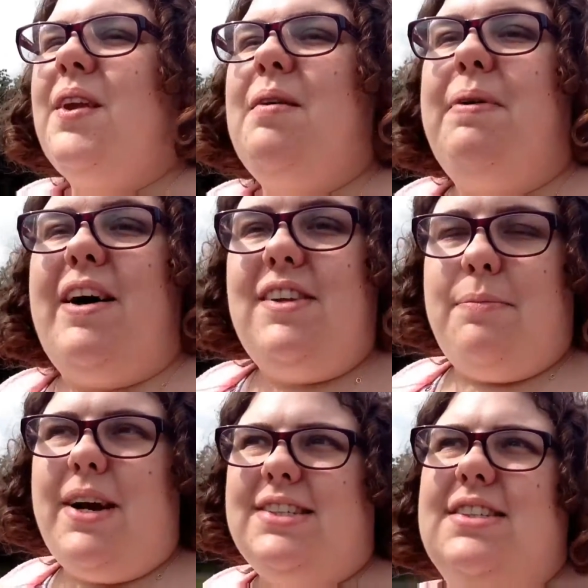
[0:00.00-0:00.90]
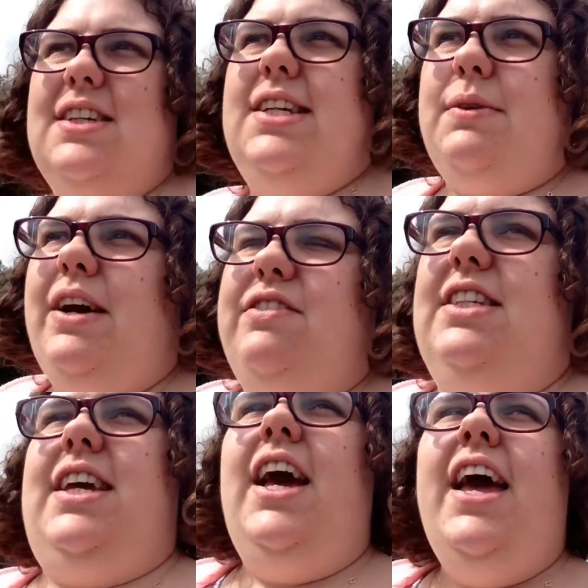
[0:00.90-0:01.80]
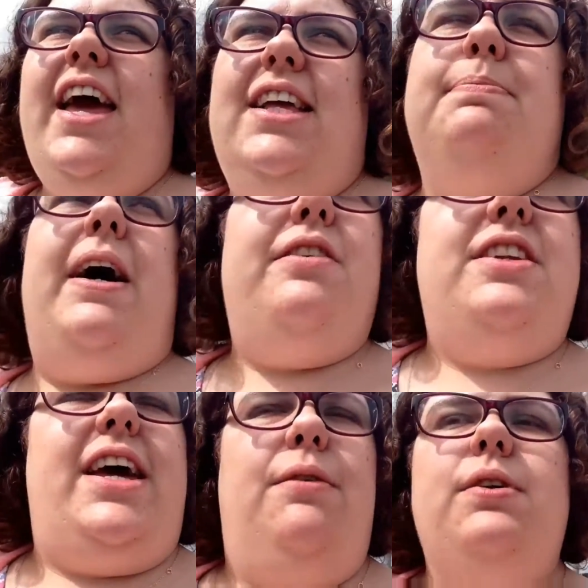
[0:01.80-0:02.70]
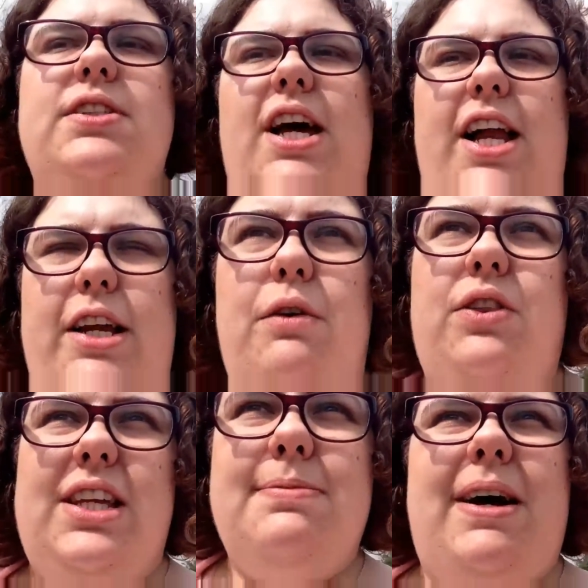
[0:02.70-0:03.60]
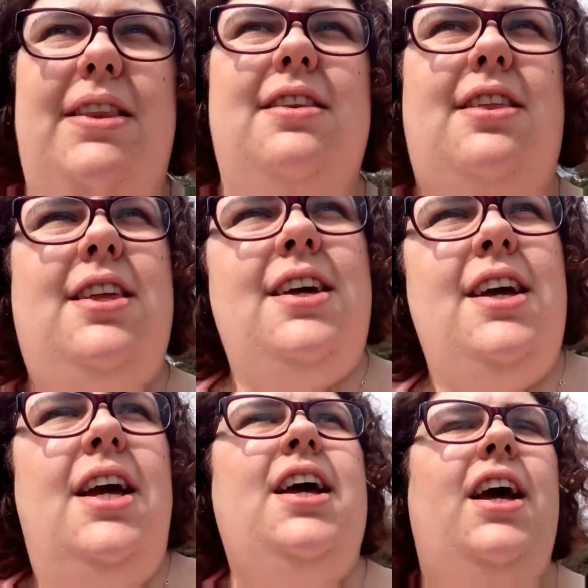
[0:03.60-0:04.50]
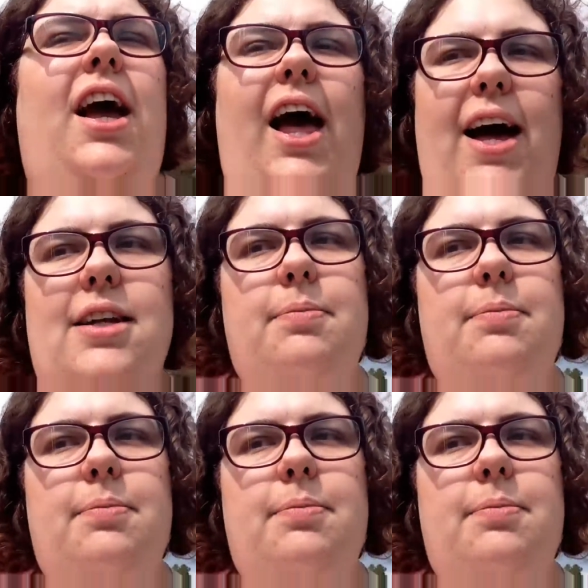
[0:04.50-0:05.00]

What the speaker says: birthday presents because we obviously, his birthday was earlier on this month and